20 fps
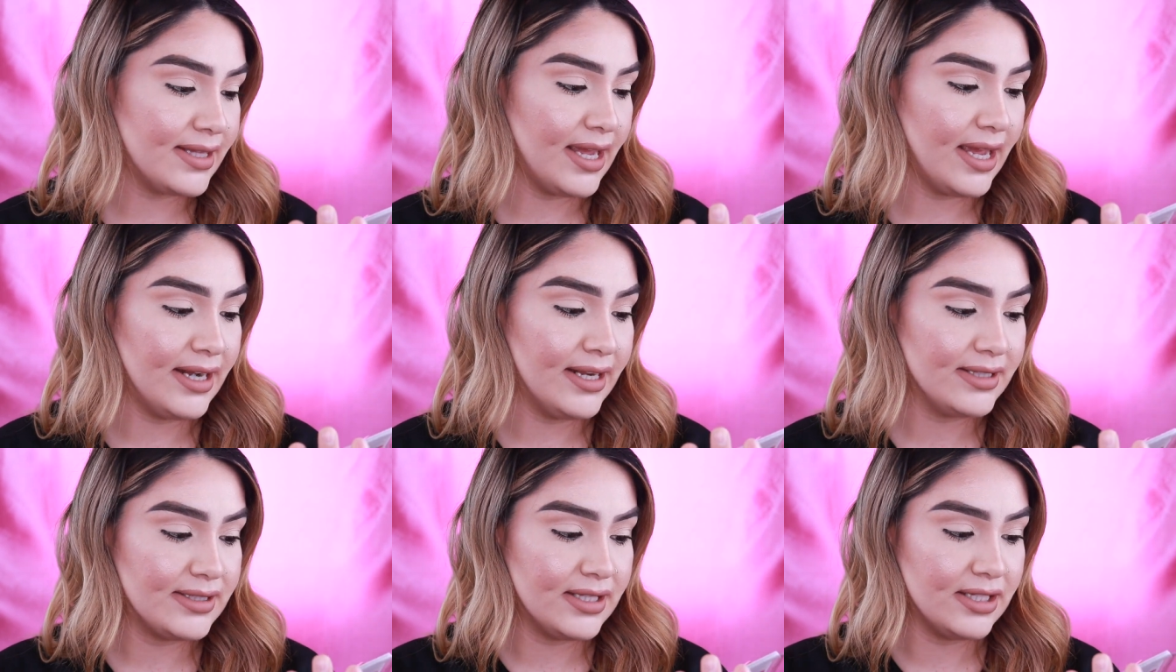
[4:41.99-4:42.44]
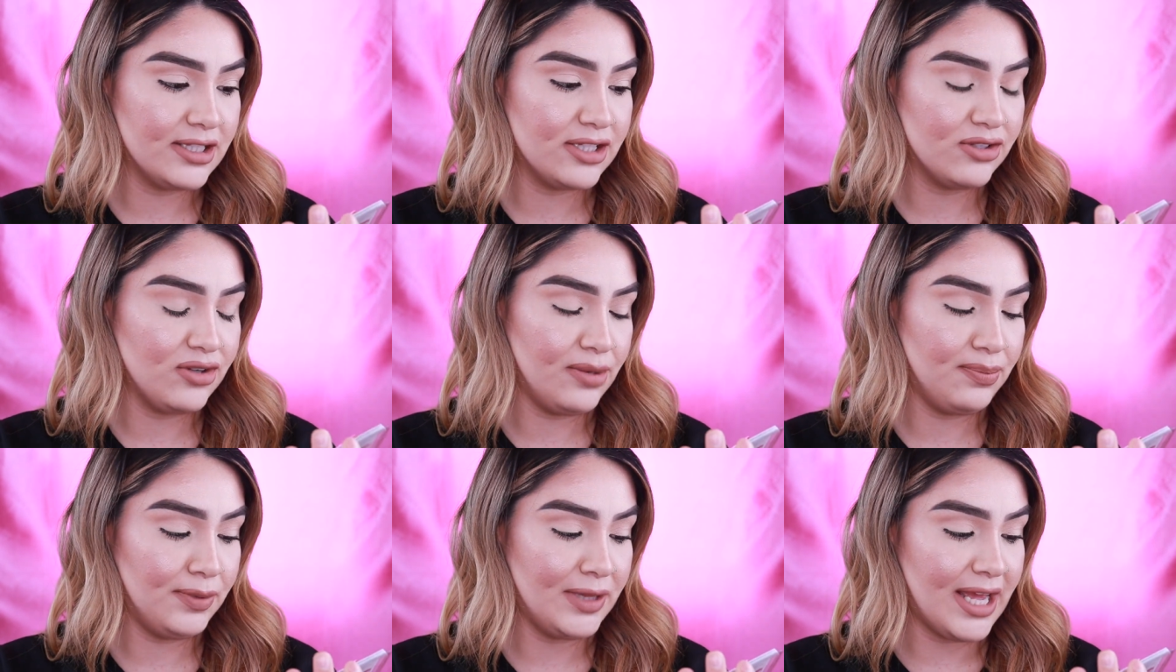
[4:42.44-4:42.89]
and it's the
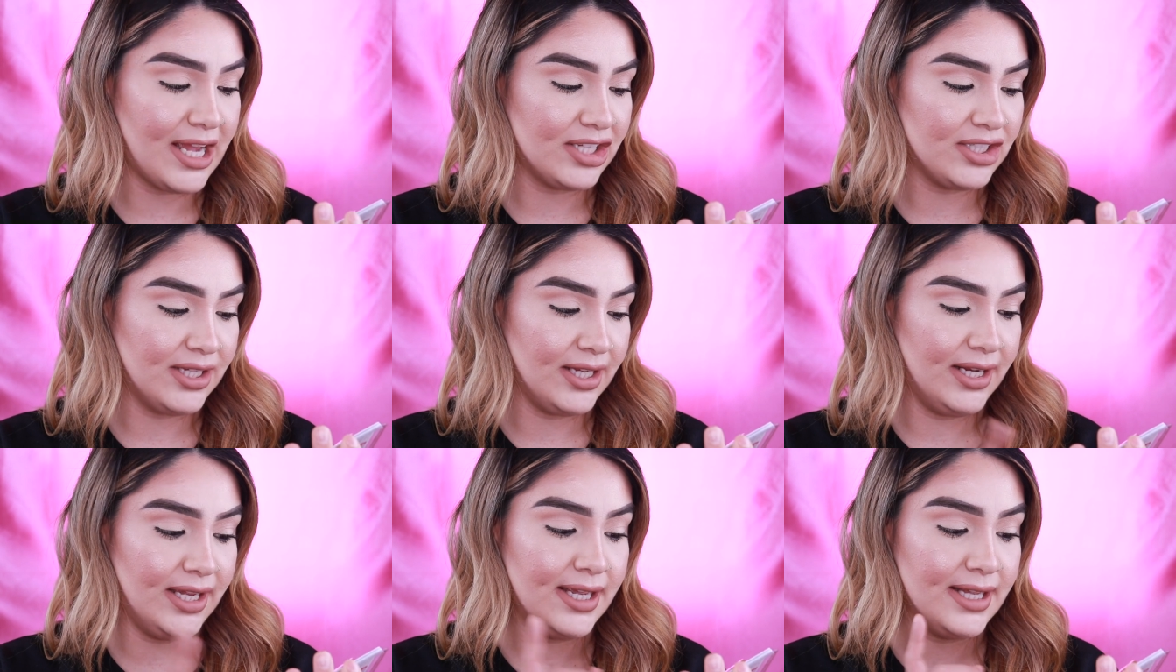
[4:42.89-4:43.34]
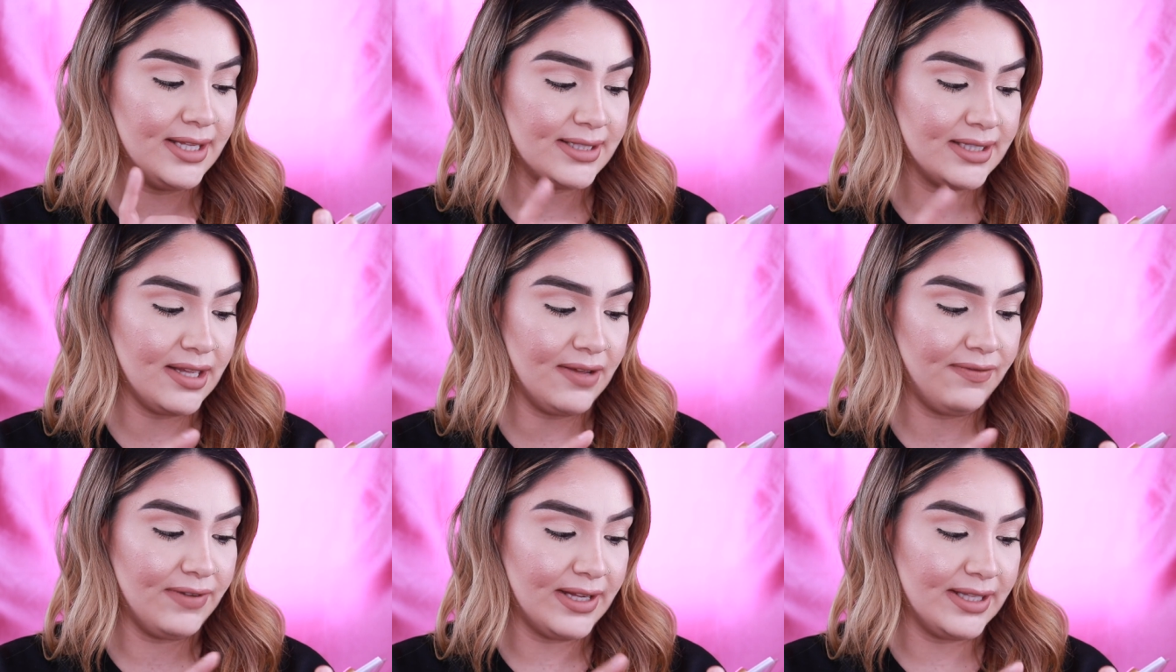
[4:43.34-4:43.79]
strip lash
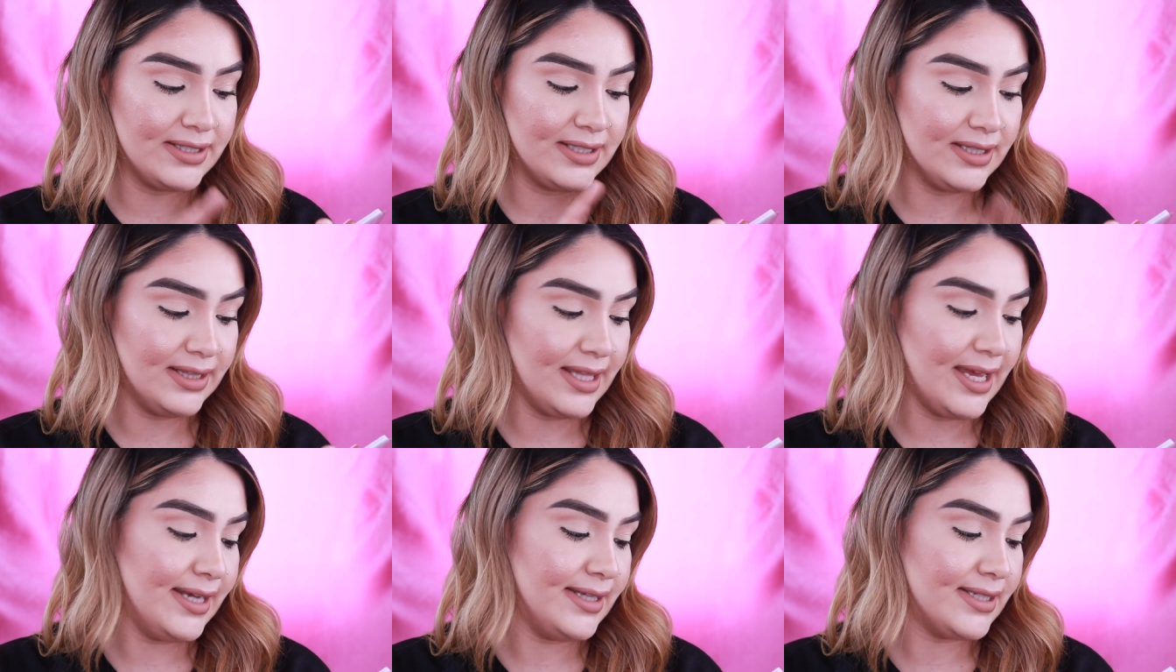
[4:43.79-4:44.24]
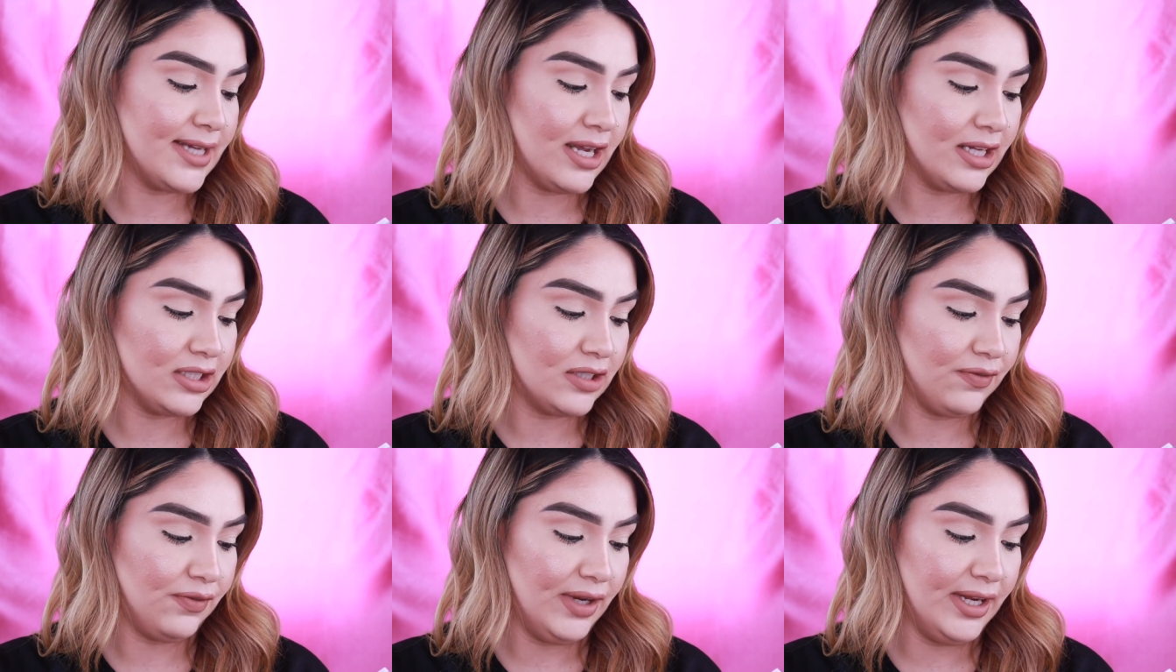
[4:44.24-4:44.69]
adhesive it's
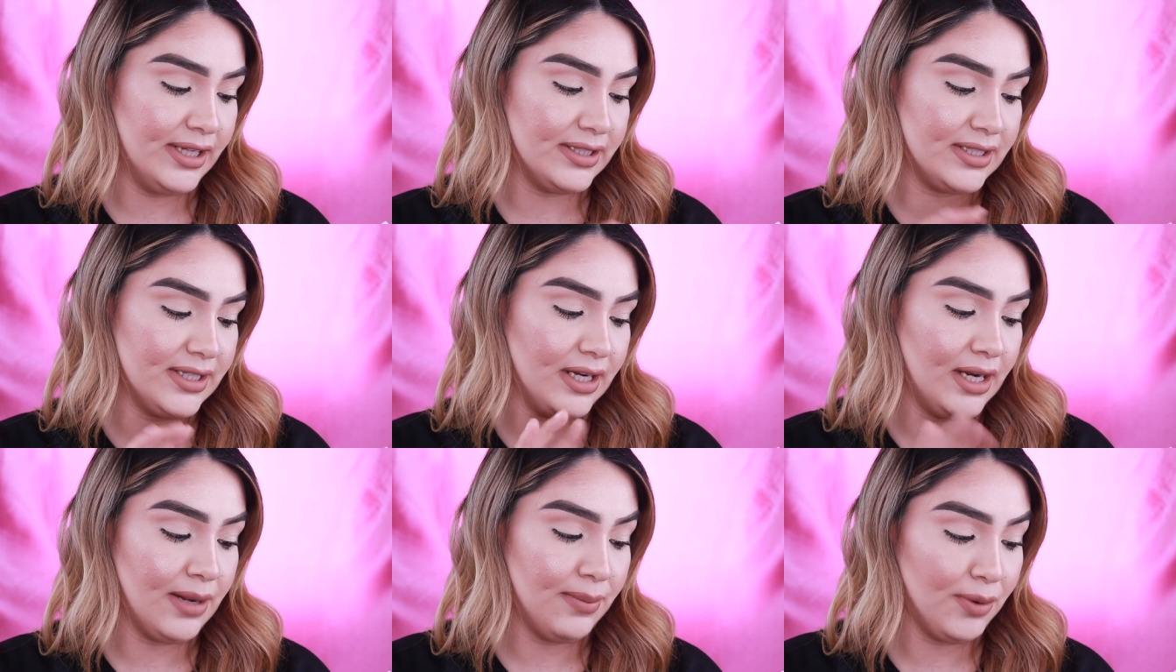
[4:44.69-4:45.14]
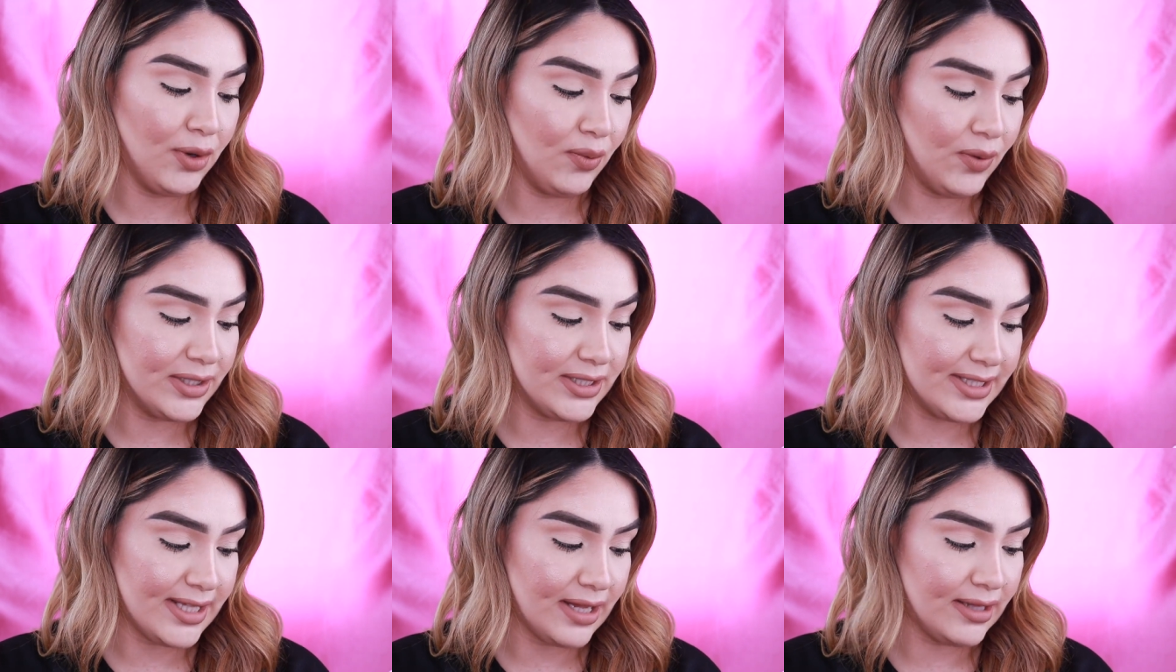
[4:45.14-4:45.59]
latex free it's the number
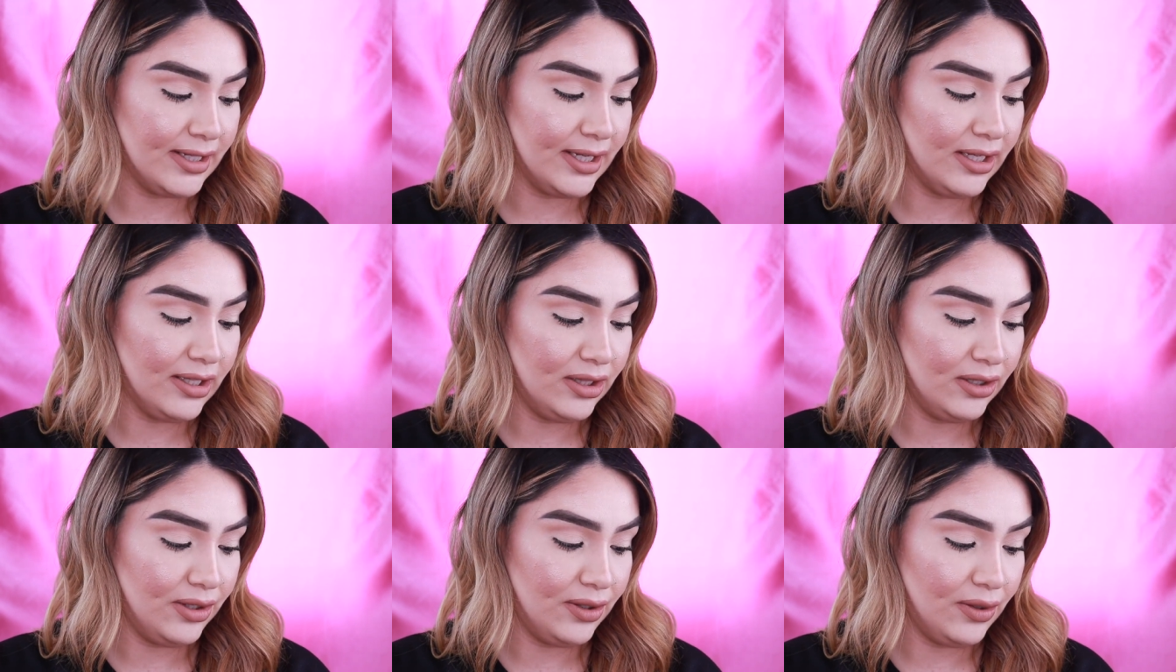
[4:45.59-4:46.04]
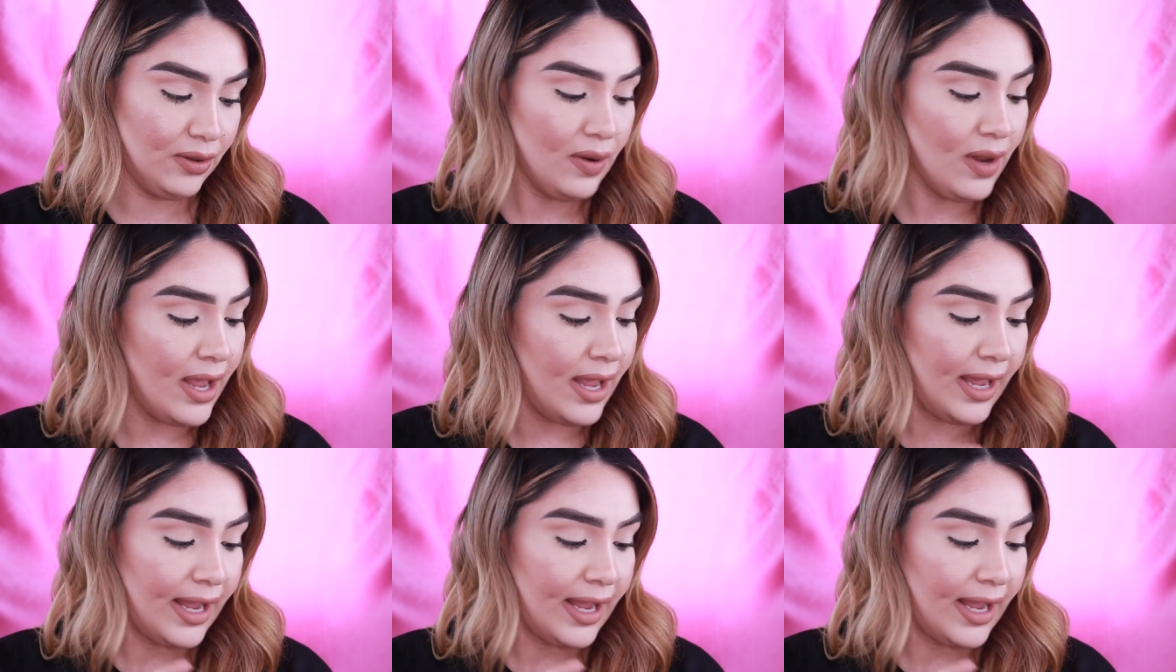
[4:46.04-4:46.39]
one selling glue